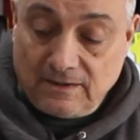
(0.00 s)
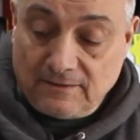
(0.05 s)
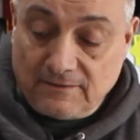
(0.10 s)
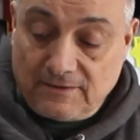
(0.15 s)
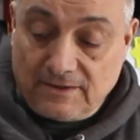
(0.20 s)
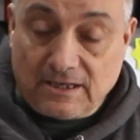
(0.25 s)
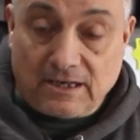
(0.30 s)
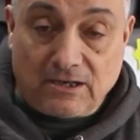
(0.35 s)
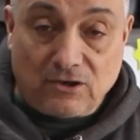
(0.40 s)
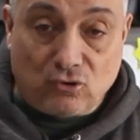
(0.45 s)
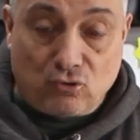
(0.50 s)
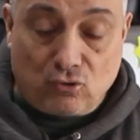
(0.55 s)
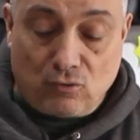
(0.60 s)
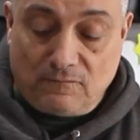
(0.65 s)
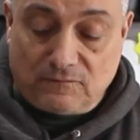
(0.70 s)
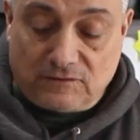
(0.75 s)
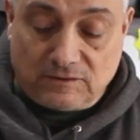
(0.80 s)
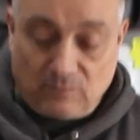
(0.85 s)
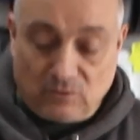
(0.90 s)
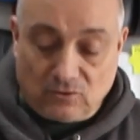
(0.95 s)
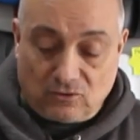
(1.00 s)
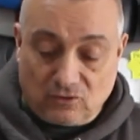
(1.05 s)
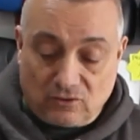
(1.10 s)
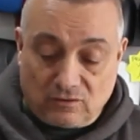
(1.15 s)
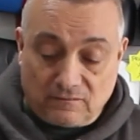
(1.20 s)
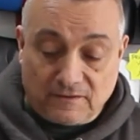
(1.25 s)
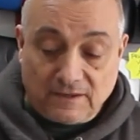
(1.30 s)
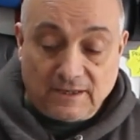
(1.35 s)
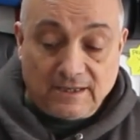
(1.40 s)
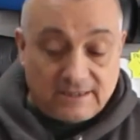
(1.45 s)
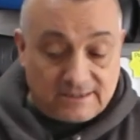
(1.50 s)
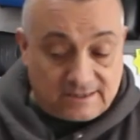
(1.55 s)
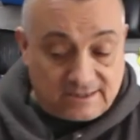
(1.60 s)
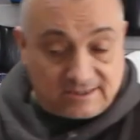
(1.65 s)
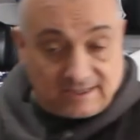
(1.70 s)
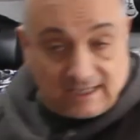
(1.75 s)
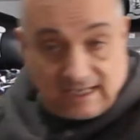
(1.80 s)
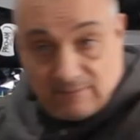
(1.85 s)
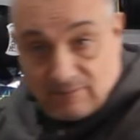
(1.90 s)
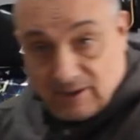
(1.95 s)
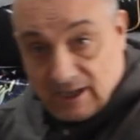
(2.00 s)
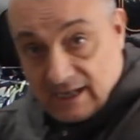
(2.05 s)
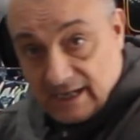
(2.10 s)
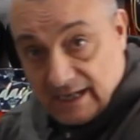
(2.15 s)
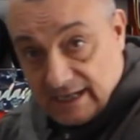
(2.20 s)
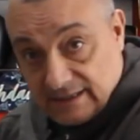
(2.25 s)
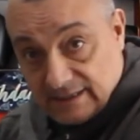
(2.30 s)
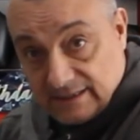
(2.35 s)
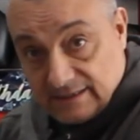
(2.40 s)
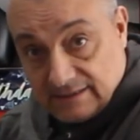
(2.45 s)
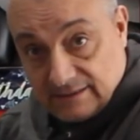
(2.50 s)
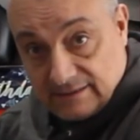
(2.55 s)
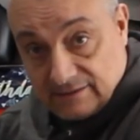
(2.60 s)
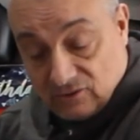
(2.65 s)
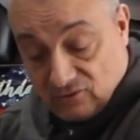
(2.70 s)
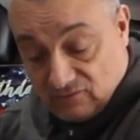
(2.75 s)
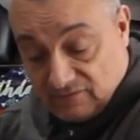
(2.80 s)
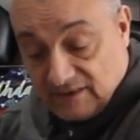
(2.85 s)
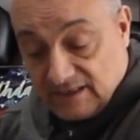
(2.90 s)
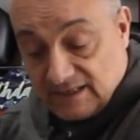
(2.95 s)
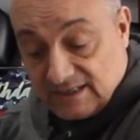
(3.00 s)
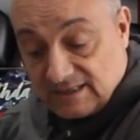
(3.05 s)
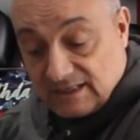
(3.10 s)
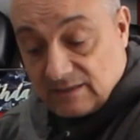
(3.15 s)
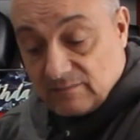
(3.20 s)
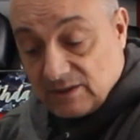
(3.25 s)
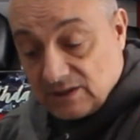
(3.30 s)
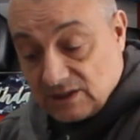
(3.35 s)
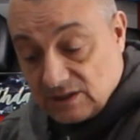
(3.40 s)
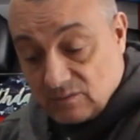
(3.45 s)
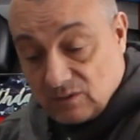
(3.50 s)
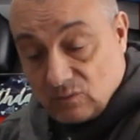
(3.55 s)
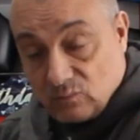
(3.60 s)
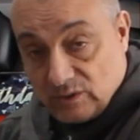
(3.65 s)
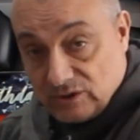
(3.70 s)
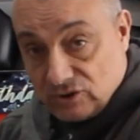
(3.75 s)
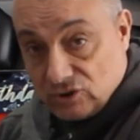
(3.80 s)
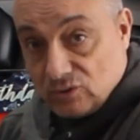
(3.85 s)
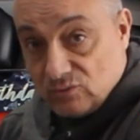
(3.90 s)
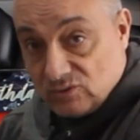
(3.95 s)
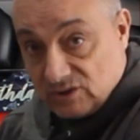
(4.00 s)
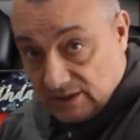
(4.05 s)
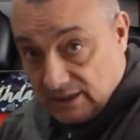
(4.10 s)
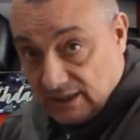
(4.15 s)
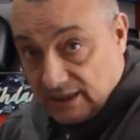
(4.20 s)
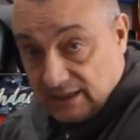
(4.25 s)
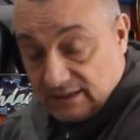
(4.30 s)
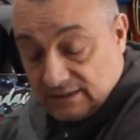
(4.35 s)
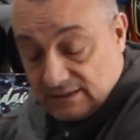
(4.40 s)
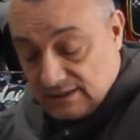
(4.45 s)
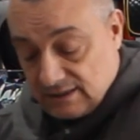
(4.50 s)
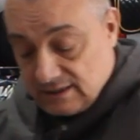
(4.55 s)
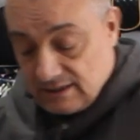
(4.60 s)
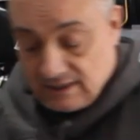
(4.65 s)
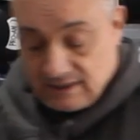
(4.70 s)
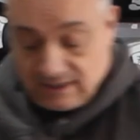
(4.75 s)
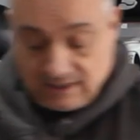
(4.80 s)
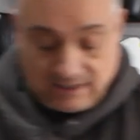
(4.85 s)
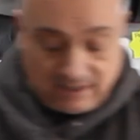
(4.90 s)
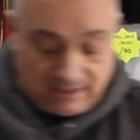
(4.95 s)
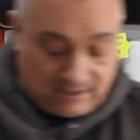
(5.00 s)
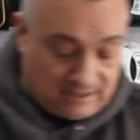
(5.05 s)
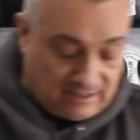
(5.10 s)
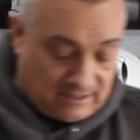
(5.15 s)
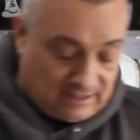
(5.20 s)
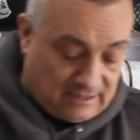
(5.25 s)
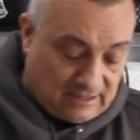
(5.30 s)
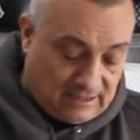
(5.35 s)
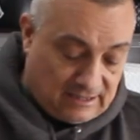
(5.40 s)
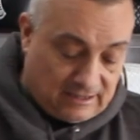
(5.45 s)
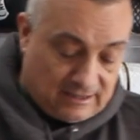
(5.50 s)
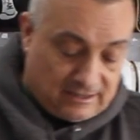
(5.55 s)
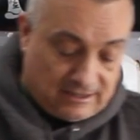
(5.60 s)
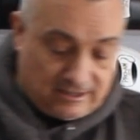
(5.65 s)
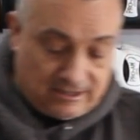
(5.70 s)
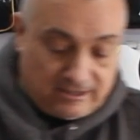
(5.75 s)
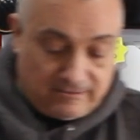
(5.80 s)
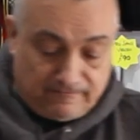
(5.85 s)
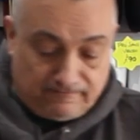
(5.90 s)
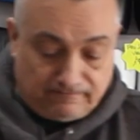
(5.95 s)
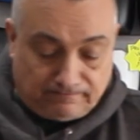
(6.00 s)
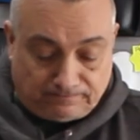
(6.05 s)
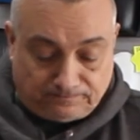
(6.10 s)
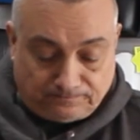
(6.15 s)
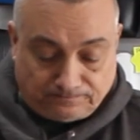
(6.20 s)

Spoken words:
They are a comfortable glove. It's the same lining, or very similar to what we use in ours. They